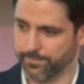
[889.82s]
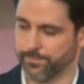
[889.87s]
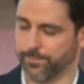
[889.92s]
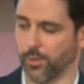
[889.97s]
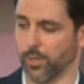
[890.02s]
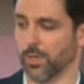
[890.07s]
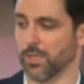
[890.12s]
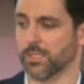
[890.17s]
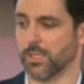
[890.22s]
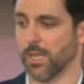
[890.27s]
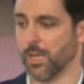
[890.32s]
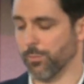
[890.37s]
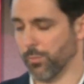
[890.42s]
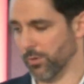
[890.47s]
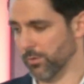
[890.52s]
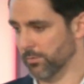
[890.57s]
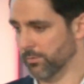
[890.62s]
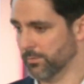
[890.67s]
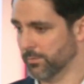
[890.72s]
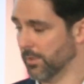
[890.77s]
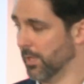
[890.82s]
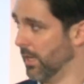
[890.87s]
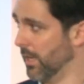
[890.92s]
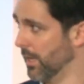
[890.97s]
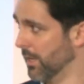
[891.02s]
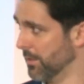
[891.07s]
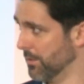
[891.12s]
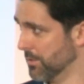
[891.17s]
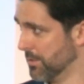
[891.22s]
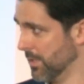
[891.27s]
for example,
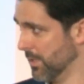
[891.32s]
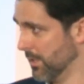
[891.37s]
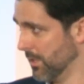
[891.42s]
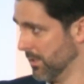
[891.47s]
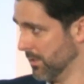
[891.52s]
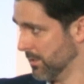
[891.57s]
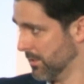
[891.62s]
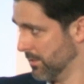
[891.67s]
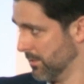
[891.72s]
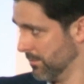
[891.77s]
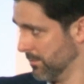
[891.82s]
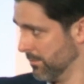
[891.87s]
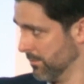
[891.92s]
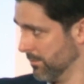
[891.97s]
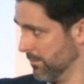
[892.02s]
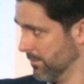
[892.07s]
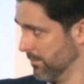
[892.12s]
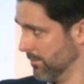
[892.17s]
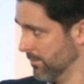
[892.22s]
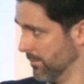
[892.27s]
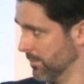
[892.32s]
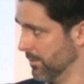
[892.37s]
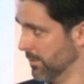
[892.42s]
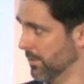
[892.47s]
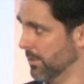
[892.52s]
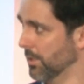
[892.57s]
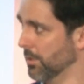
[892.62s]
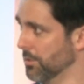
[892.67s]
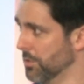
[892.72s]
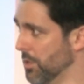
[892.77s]
you see these
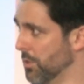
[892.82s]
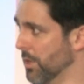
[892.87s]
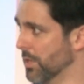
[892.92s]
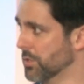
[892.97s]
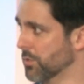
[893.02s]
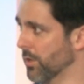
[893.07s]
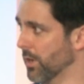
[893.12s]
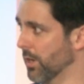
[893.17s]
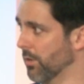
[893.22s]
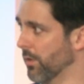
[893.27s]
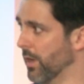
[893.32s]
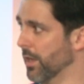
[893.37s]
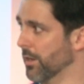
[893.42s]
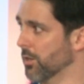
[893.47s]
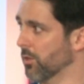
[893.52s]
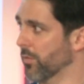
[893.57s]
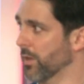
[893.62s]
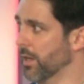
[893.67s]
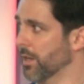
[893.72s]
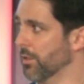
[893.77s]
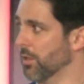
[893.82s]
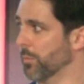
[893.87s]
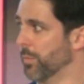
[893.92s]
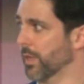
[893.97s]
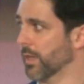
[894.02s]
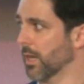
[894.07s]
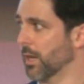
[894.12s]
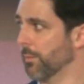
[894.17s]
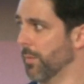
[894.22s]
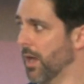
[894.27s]
little units running around over here that are
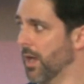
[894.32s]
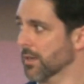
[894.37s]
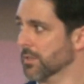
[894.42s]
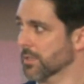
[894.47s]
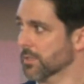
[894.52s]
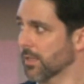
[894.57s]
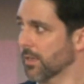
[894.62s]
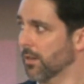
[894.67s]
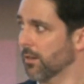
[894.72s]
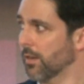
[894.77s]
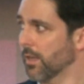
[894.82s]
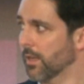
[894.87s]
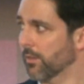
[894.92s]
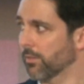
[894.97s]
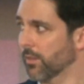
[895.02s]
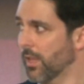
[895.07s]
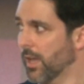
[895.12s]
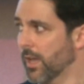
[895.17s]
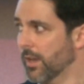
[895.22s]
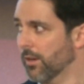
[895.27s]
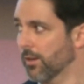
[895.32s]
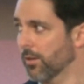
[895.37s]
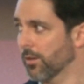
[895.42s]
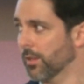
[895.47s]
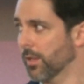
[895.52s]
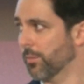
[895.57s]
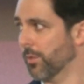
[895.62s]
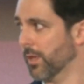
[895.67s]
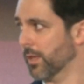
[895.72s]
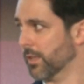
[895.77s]
picking up boxes. They all have
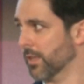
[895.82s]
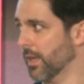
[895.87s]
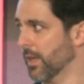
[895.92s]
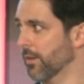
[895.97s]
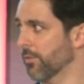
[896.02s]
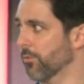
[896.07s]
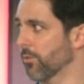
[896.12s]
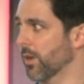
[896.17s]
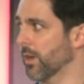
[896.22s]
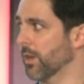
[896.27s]
LiDAR, they likely have